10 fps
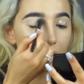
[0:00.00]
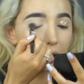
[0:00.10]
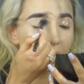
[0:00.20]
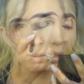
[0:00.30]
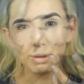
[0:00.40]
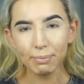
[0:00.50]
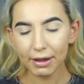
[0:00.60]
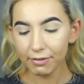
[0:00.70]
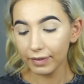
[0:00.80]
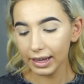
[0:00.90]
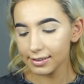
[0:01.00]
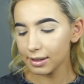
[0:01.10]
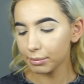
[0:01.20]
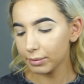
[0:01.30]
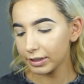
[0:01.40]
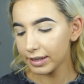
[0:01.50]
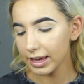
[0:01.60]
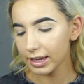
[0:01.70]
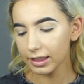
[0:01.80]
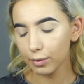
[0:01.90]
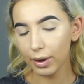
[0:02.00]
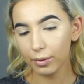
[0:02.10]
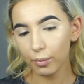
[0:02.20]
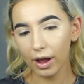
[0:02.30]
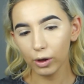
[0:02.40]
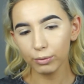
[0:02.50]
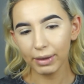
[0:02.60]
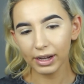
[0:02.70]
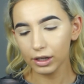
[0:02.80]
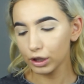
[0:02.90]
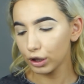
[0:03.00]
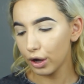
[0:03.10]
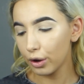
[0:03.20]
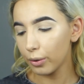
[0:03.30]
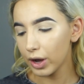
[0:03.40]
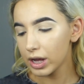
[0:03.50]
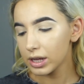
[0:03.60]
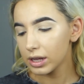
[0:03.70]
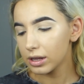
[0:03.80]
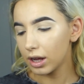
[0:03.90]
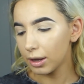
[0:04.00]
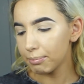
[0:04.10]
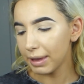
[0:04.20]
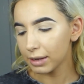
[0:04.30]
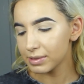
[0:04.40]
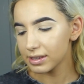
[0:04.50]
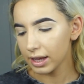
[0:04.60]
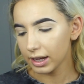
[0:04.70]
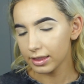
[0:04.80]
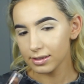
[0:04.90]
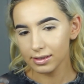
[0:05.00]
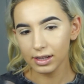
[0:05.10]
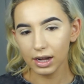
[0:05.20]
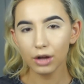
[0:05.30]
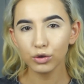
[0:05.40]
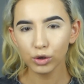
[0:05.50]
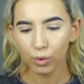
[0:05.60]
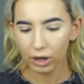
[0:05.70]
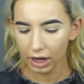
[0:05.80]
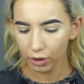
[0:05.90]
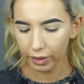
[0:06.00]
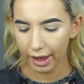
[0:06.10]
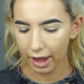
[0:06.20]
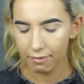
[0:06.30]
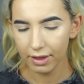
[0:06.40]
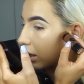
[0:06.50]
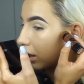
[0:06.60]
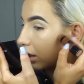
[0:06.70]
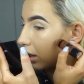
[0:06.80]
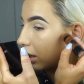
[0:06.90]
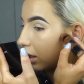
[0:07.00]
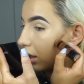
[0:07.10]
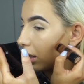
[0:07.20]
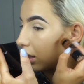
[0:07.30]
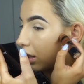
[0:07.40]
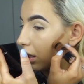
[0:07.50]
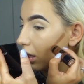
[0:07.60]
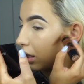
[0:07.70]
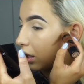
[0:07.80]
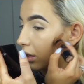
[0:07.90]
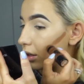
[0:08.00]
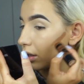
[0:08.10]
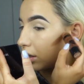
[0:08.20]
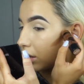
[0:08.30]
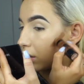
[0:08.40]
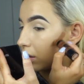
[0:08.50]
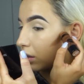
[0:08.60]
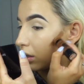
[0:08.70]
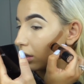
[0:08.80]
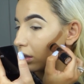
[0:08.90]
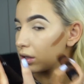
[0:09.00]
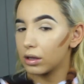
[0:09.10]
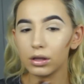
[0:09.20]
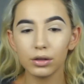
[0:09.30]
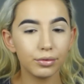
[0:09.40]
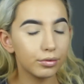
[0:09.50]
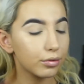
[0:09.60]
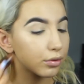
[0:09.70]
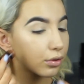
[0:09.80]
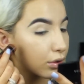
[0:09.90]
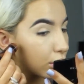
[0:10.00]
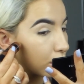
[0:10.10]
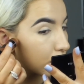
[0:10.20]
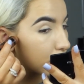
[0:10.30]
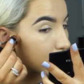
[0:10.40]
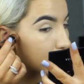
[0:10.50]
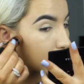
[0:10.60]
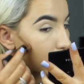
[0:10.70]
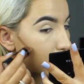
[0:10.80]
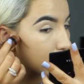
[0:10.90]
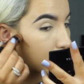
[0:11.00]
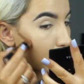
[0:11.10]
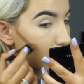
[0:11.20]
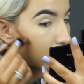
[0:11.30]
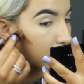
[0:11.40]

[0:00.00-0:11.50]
To warm up my face, I'm going to be taking the Wet n Wild Mega Glow makeup stick. This is the contour one. I know they had like a highlighting or a concealing one. This is in the color Where's Walnut.